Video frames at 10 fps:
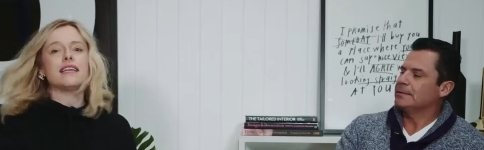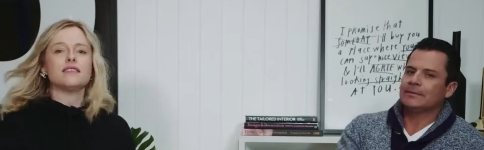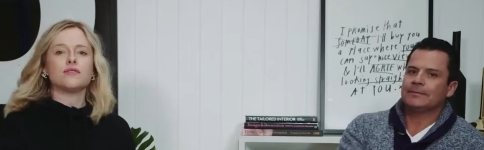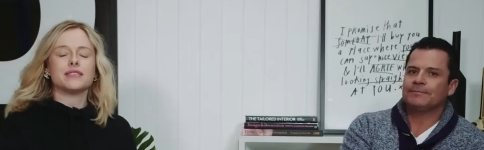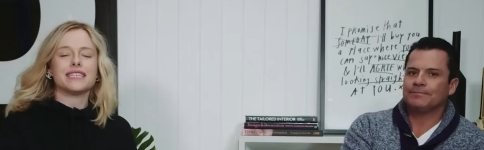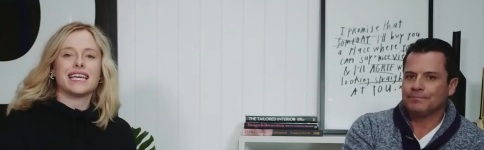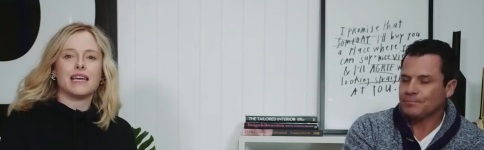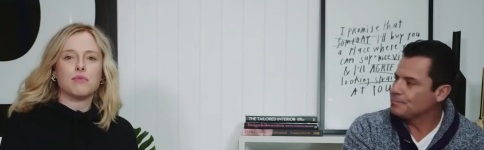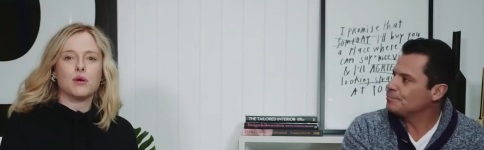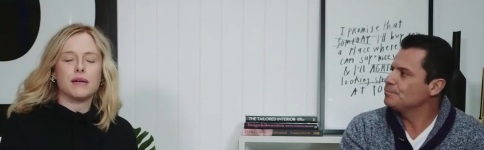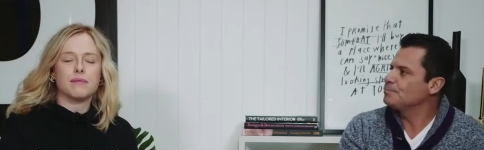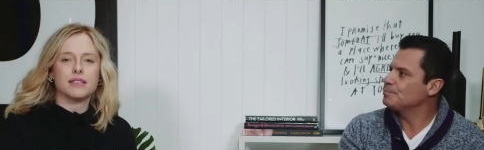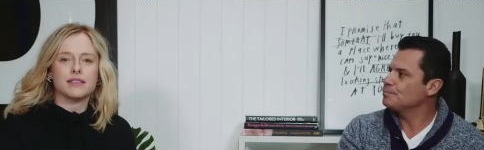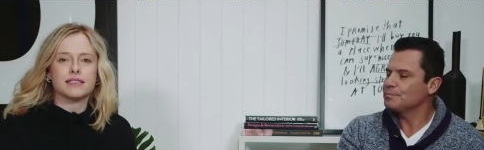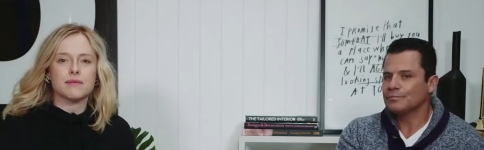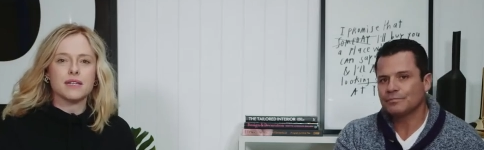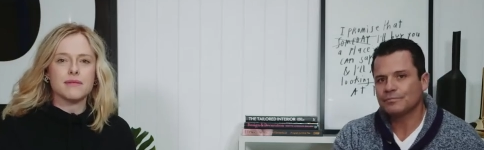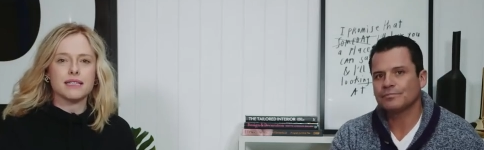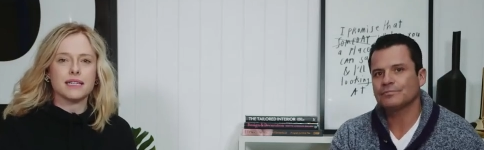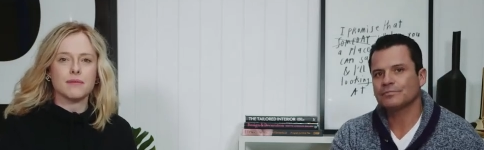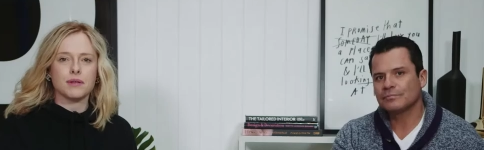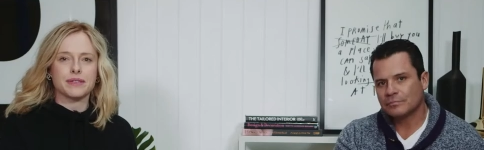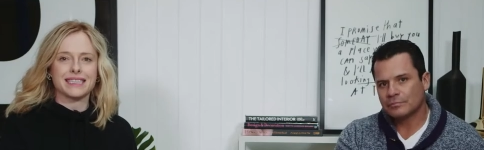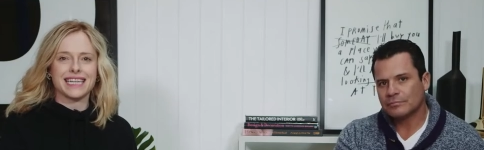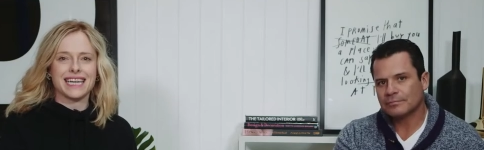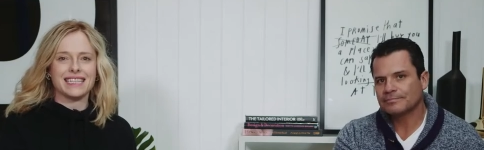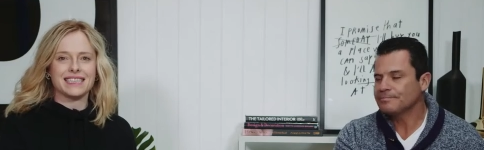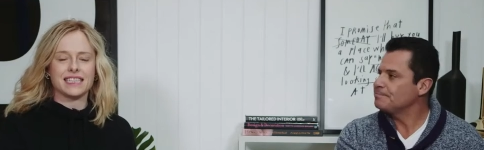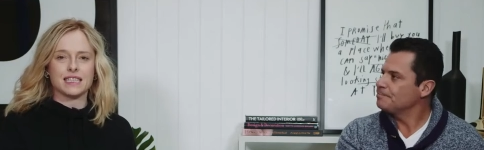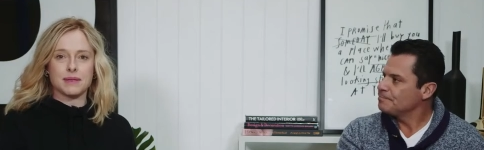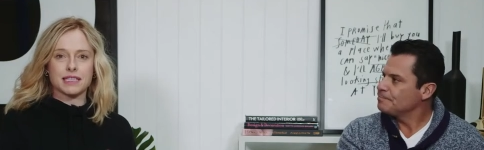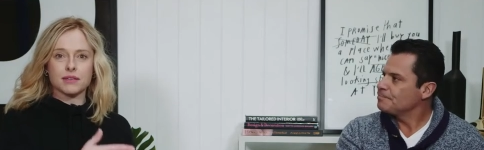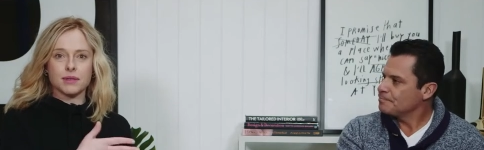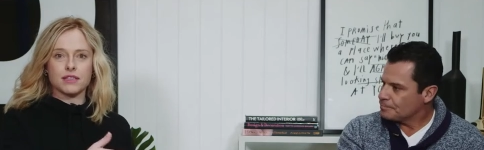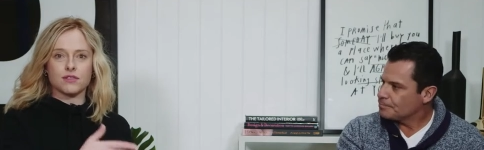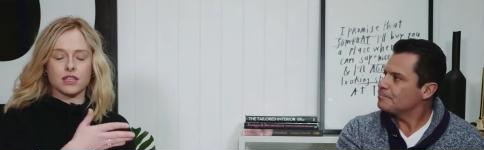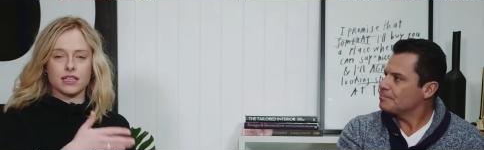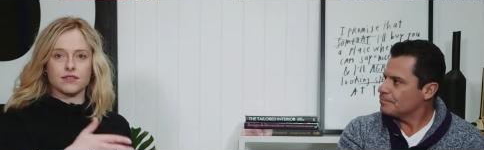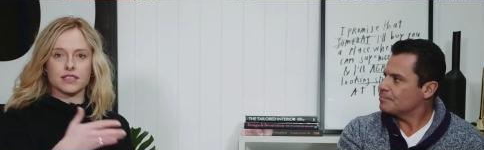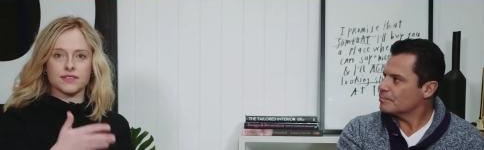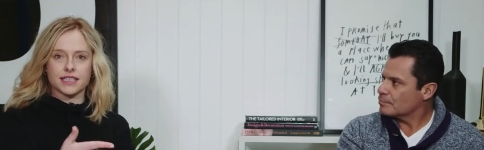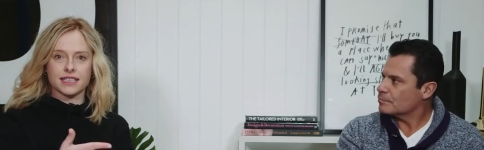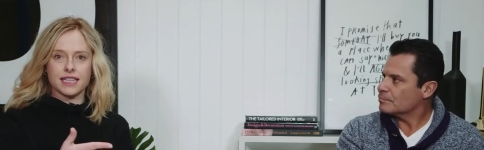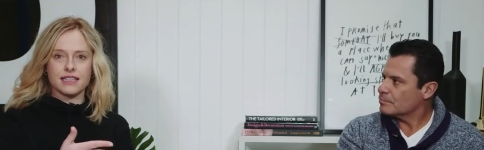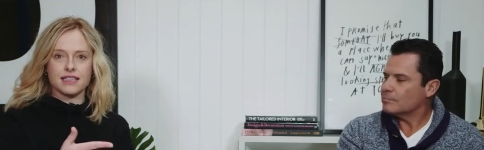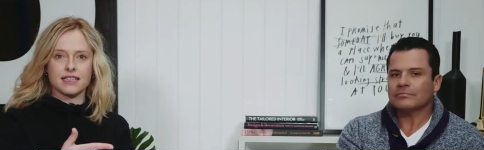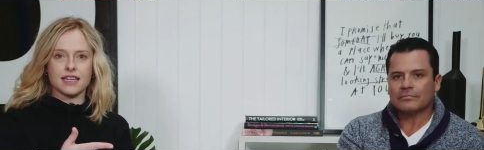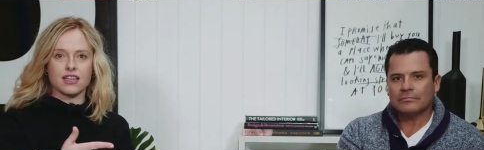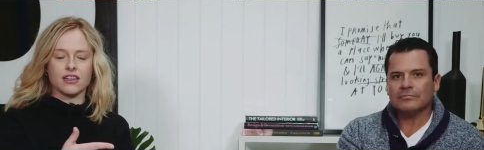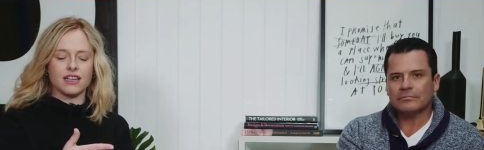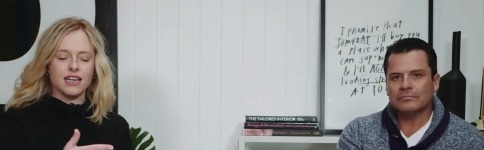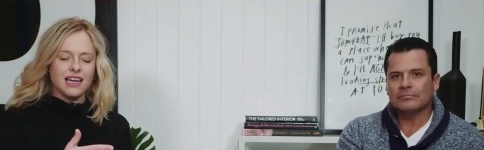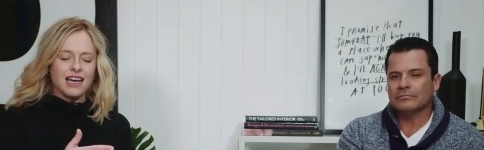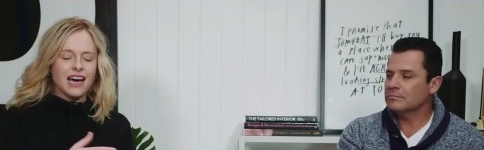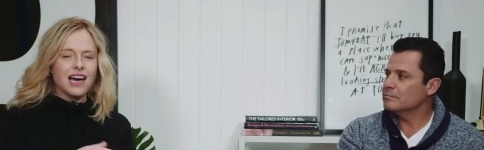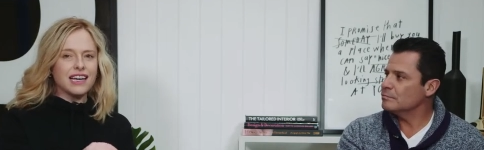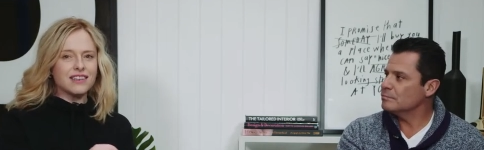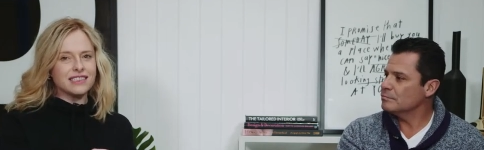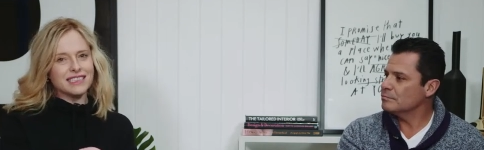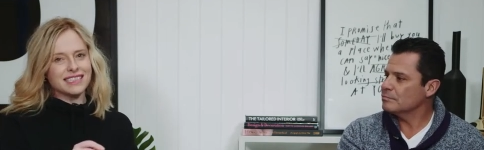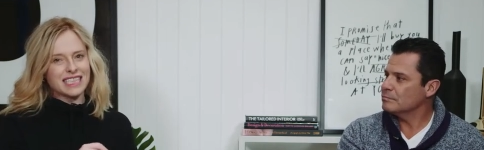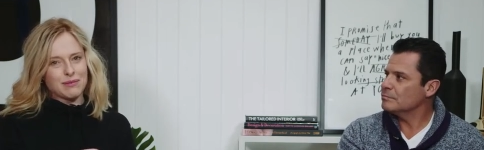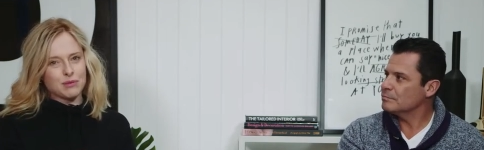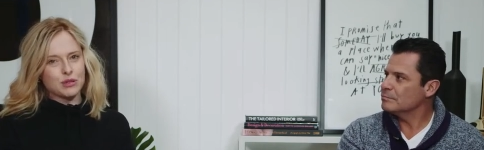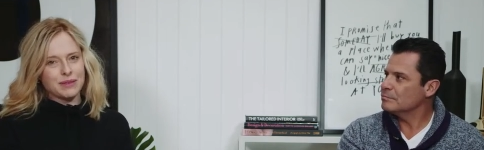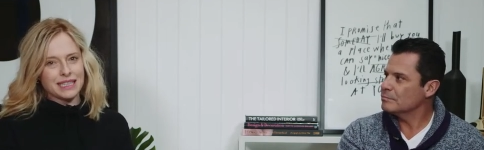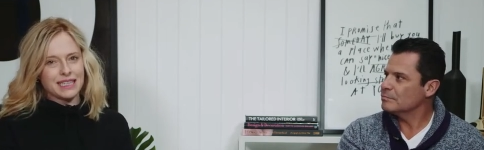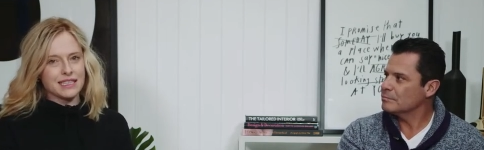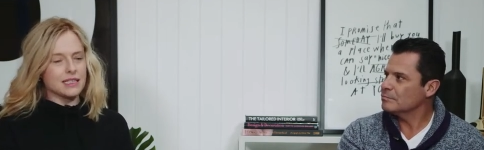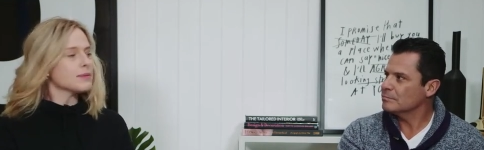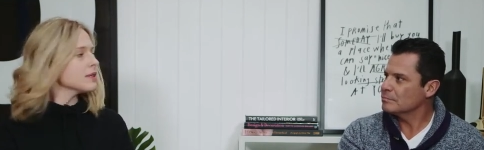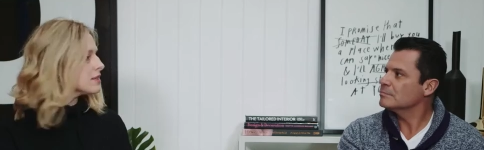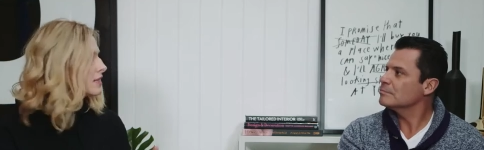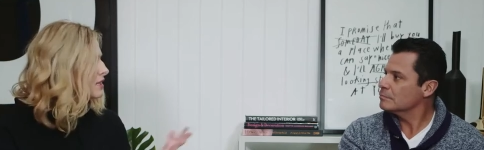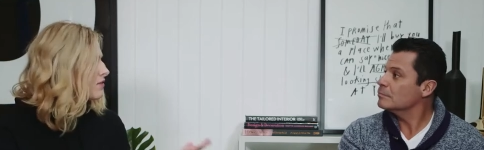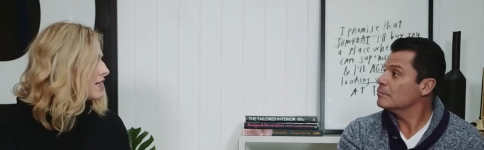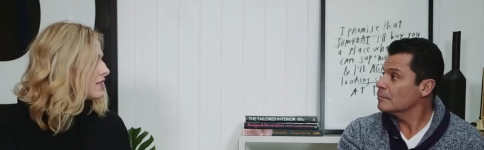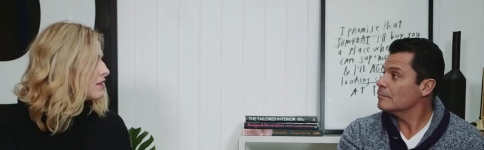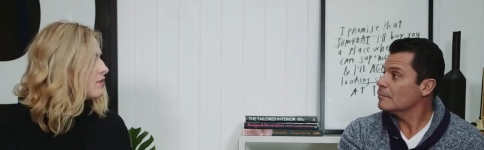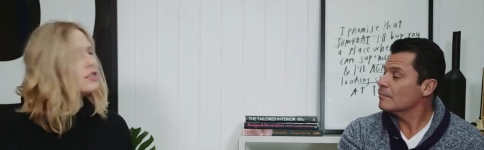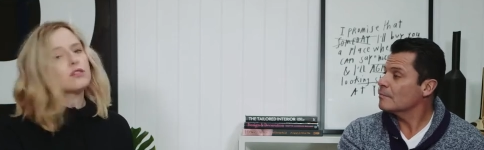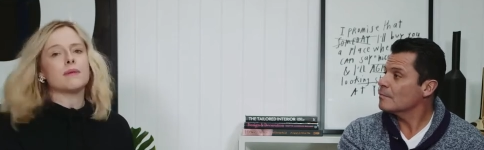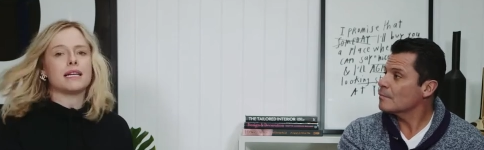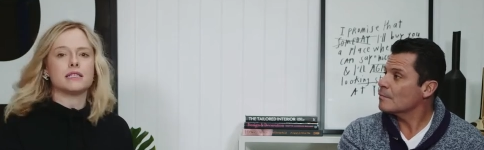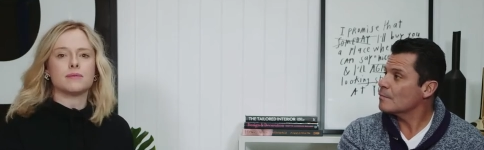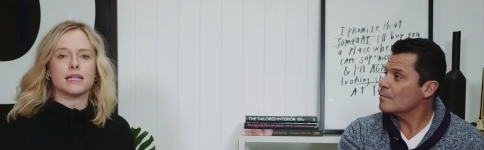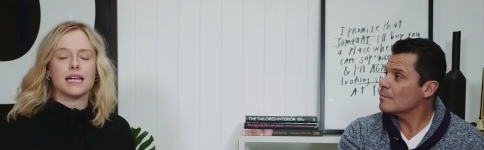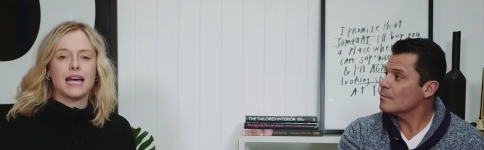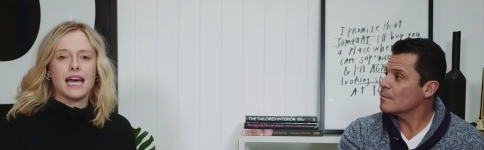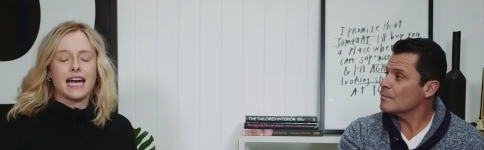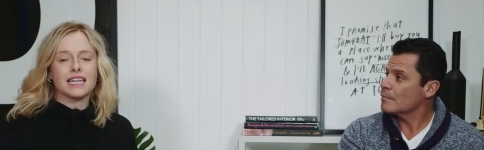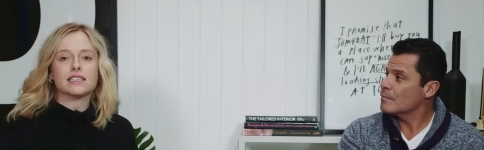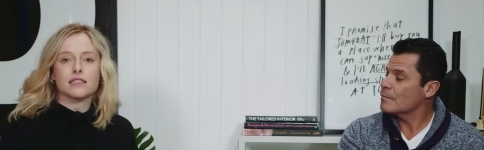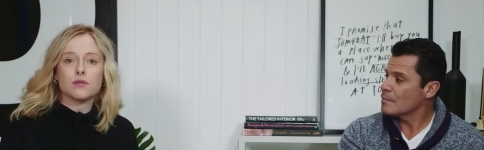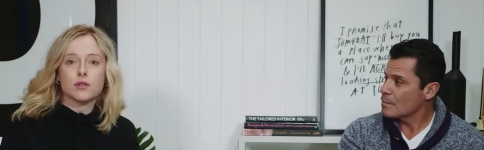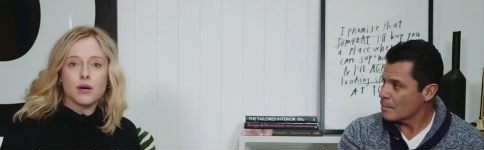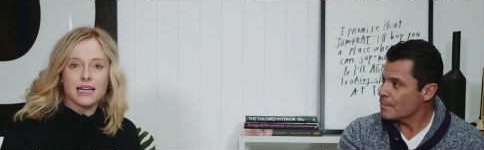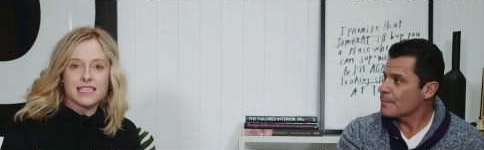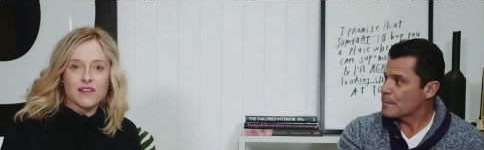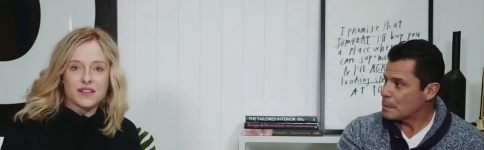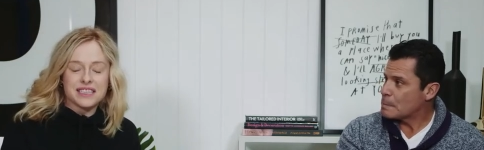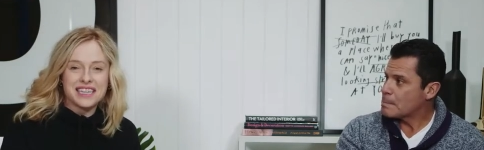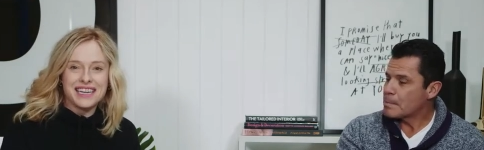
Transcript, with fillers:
Speaker 1: that's a really key point because sometimes it can be really easy, especially when you've got levels of success, to then go, I could just skip doing these things because let's face it, vendor management actually requires effort